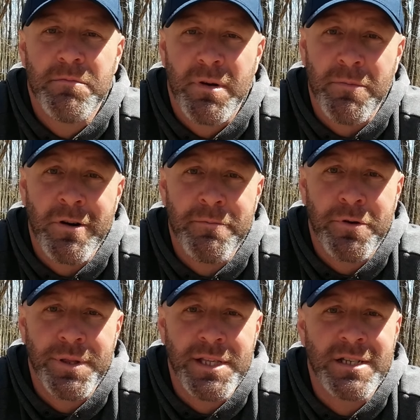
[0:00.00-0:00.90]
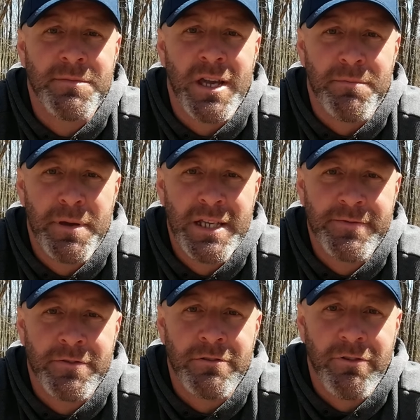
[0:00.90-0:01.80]
but more importantly, it's going to be a
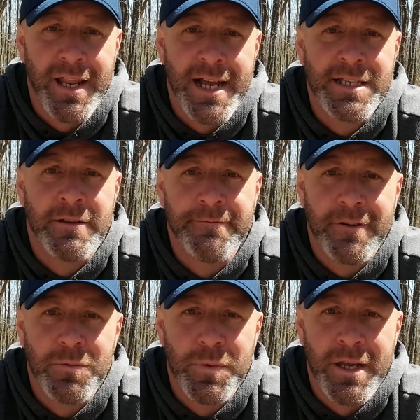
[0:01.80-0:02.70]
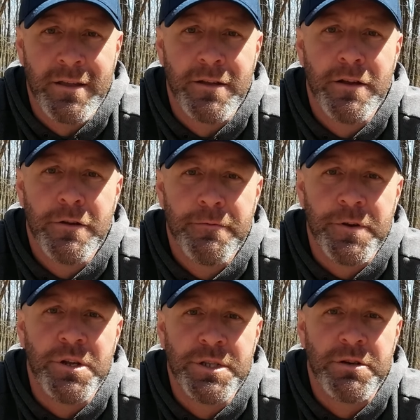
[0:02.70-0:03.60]
peaceful, relaxing, and fun way
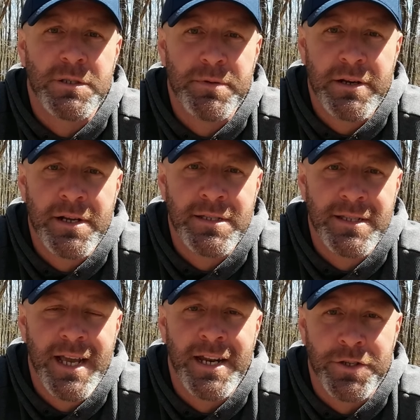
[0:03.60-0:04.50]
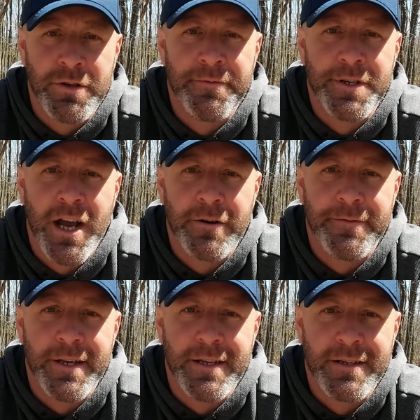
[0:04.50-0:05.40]
for you to experience and enjoy
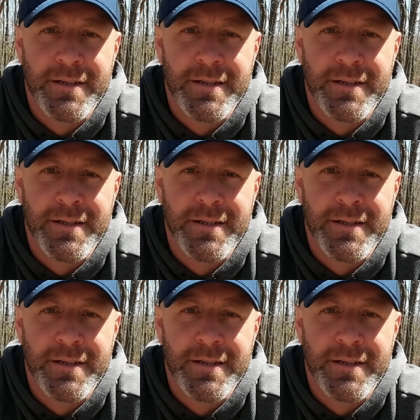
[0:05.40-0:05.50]
photography.